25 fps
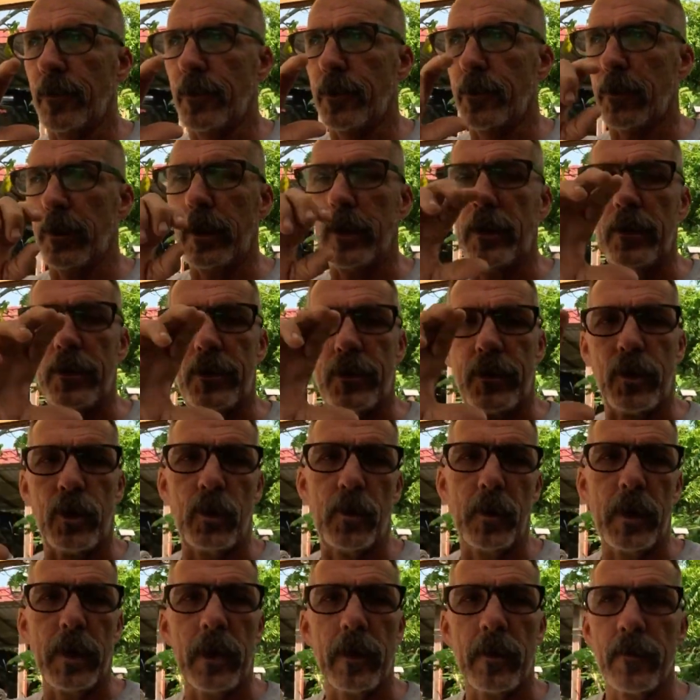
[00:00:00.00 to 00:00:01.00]
3-inch
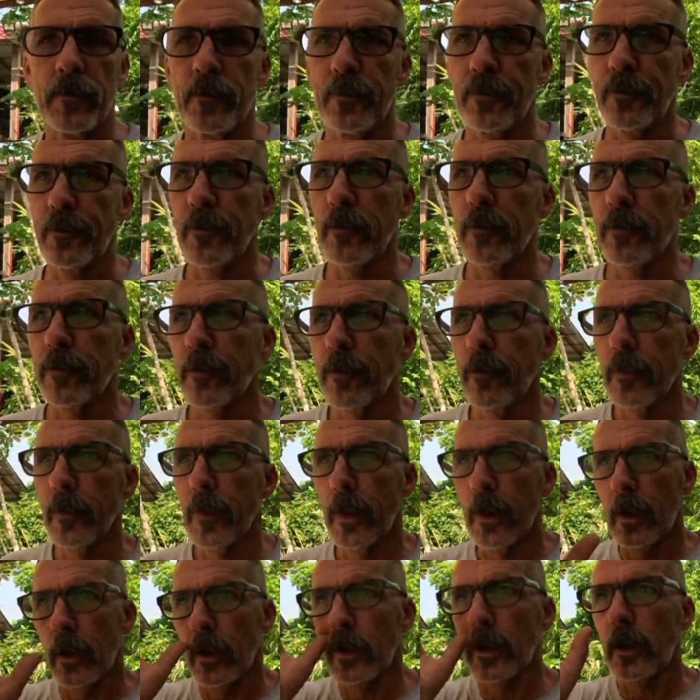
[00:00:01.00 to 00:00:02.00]
tubing,
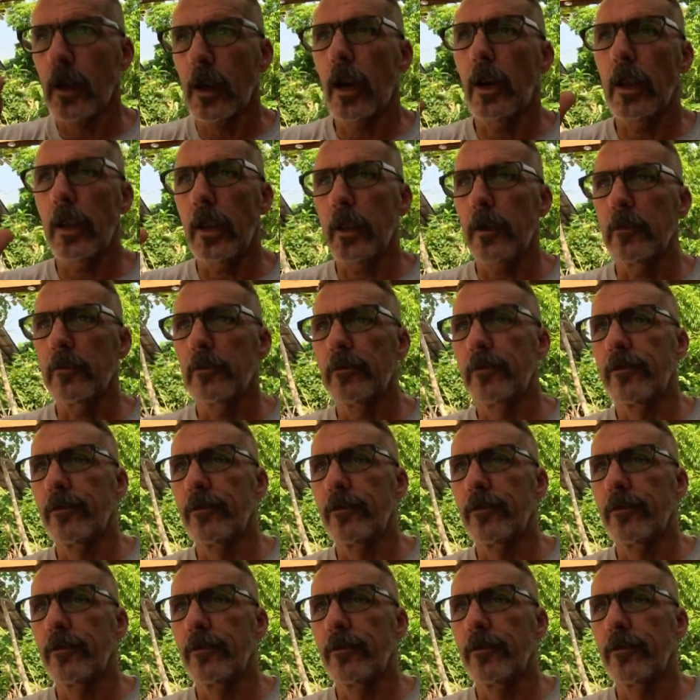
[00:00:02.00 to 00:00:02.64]
cut it,